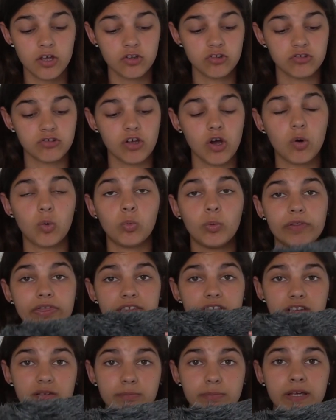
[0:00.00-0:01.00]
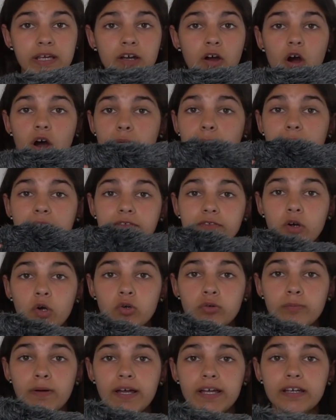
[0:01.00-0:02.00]
So with this being on my
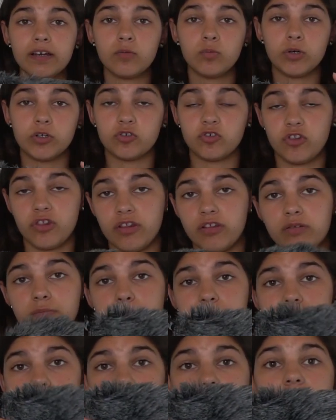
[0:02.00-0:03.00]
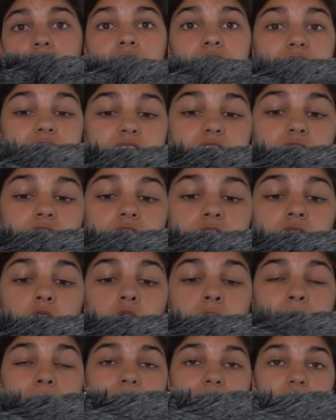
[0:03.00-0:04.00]
Rode mic, which this specifically fits for the
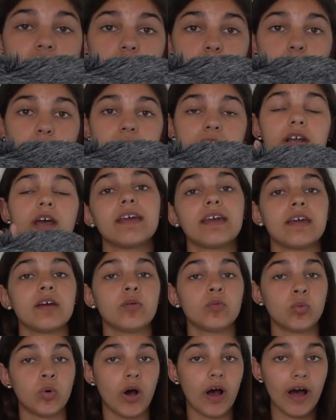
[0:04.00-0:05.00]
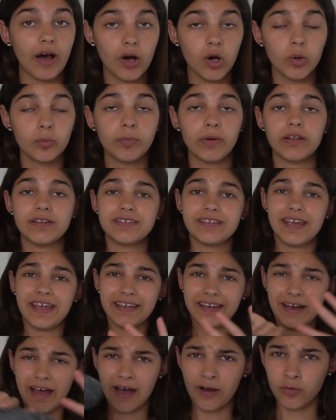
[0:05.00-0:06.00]
Rode mic, this one, it will help
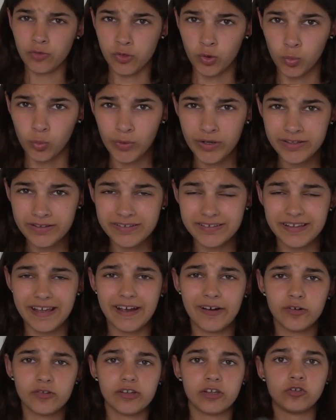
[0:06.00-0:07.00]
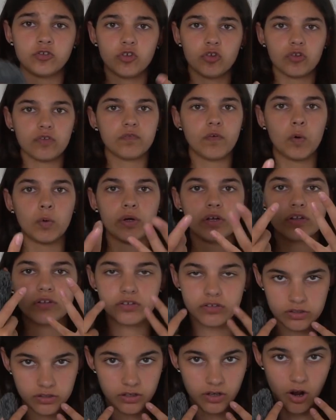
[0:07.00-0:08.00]
take out the wind sounds and just
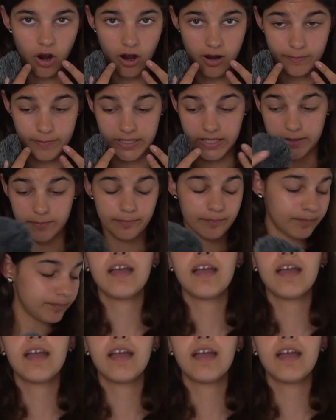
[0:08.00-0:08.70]
focus on me.